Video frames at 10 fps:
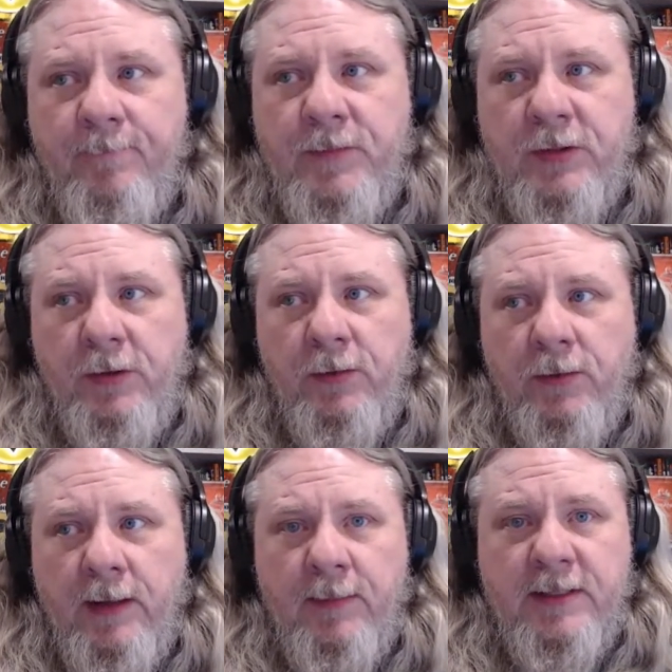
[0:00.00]

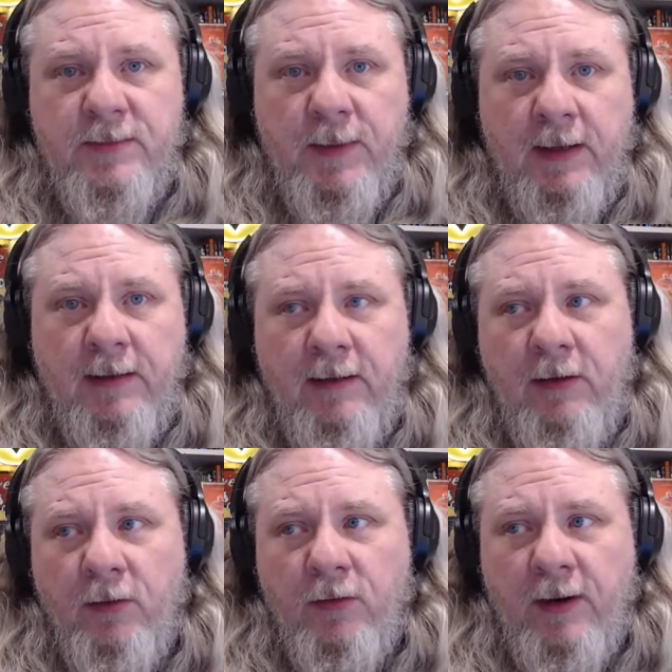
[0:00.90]
to limit spending to
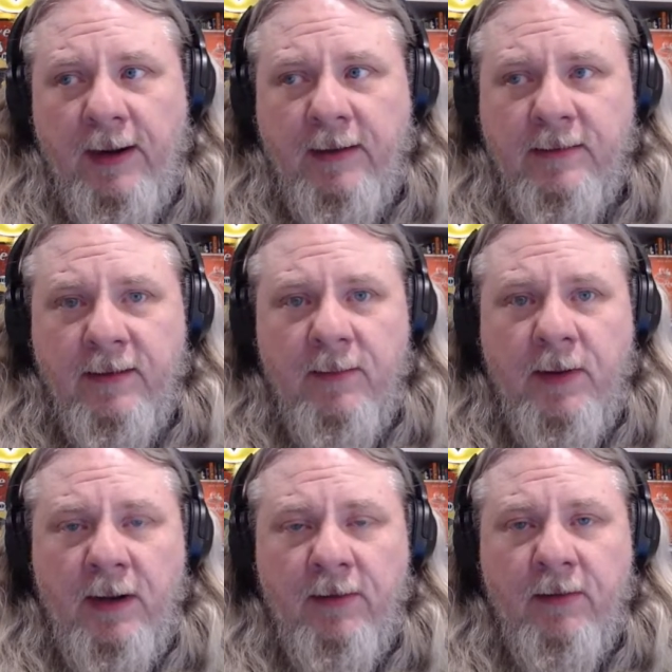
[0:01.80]
Ukraine, to
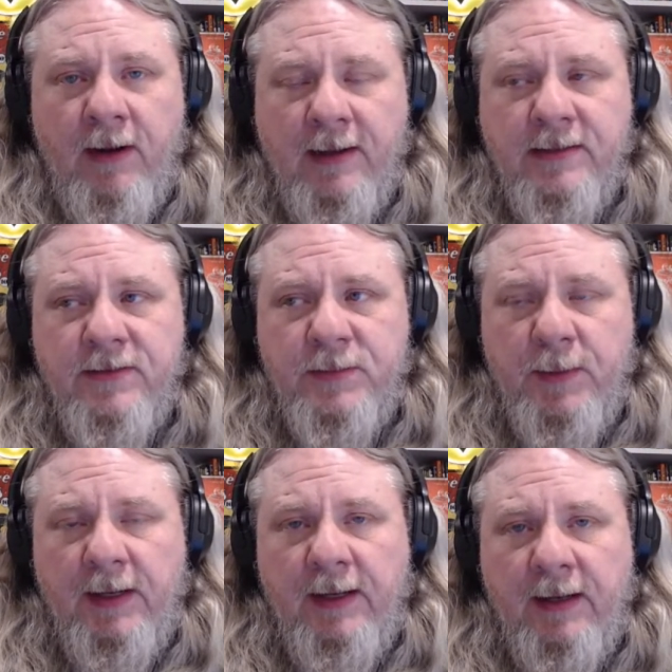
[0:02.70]
limit other kinds of
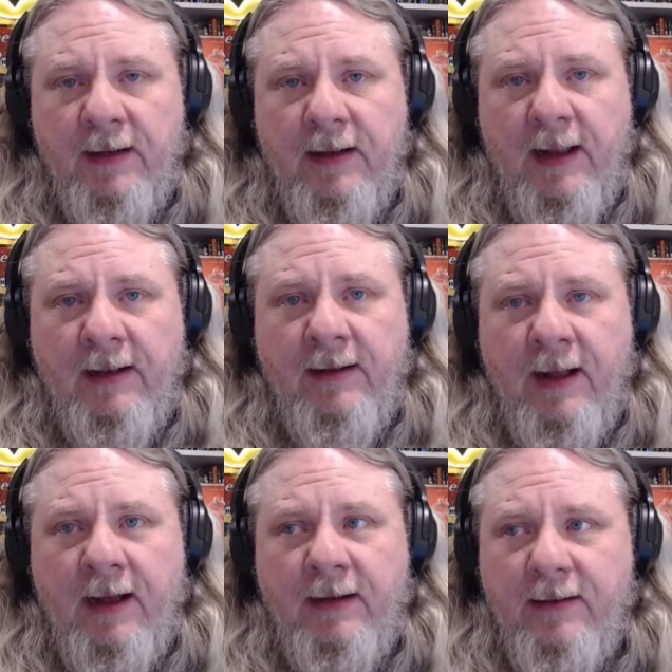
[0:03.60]
spending, and
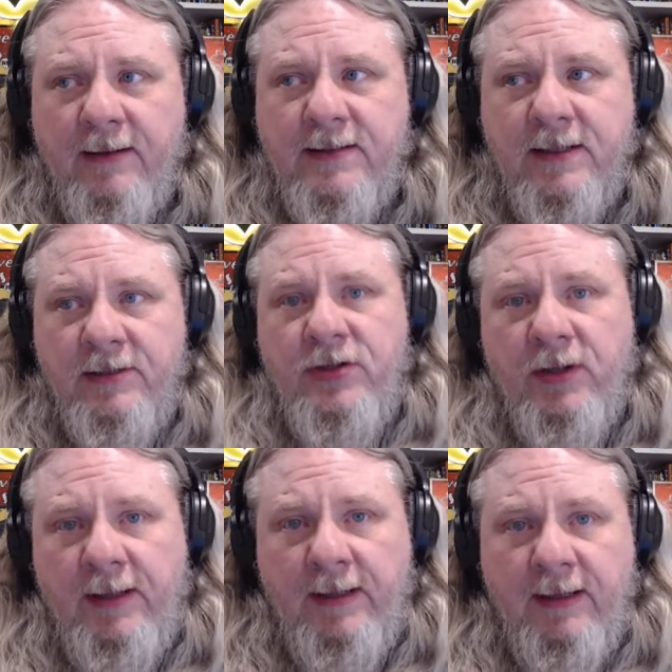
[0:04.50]
not
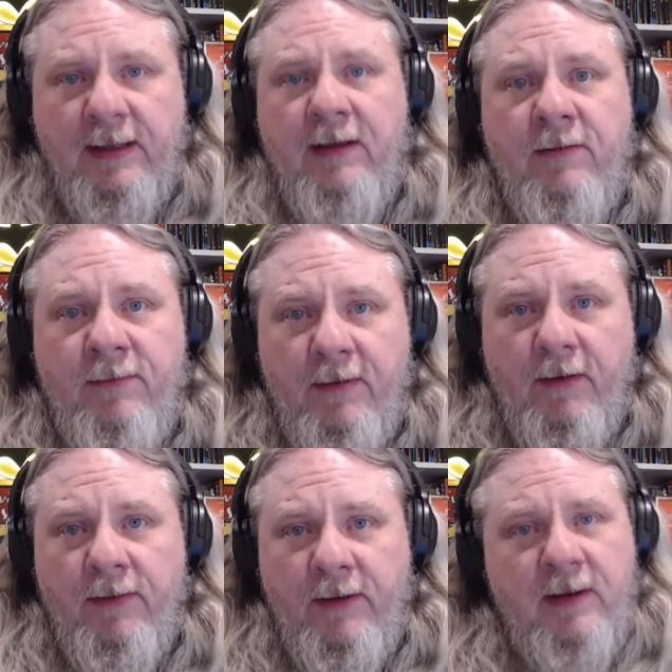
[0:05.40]
essentially give
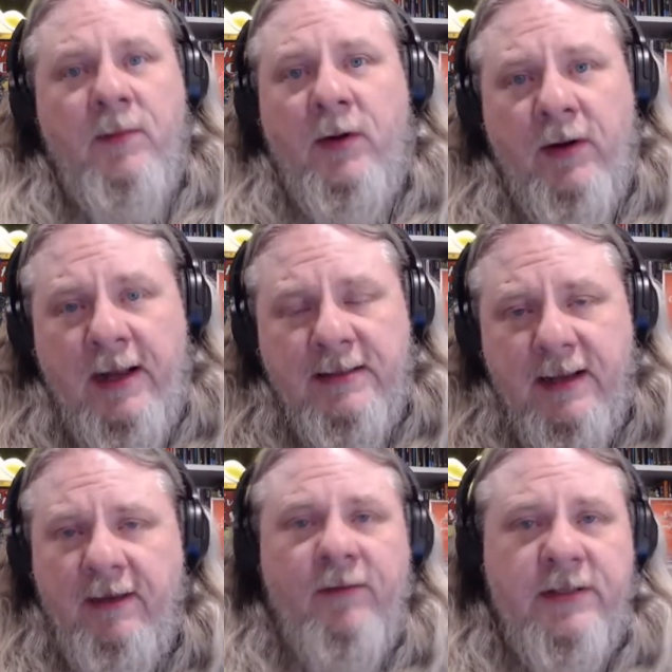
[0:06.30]
the Democrats
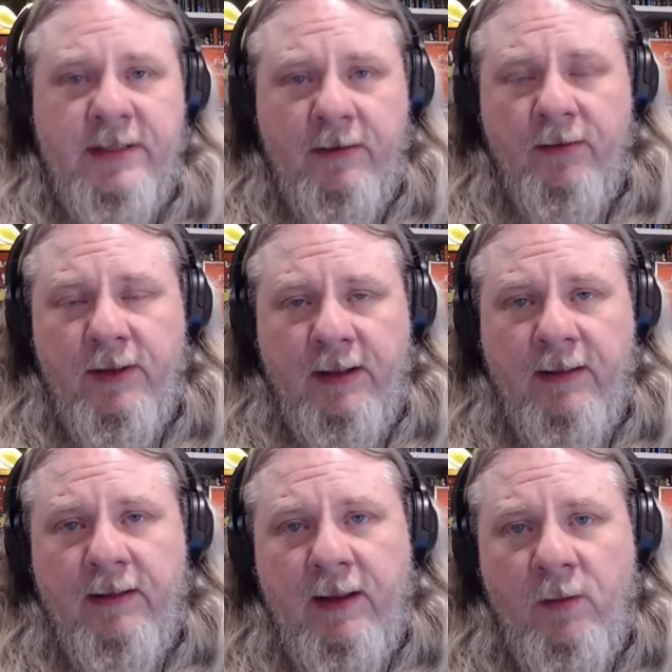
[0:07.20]
every single
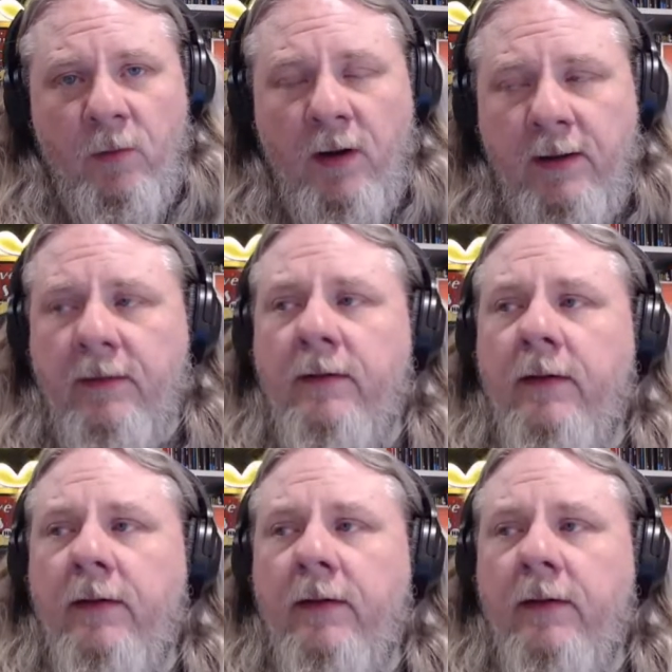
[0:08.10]
thing that they want.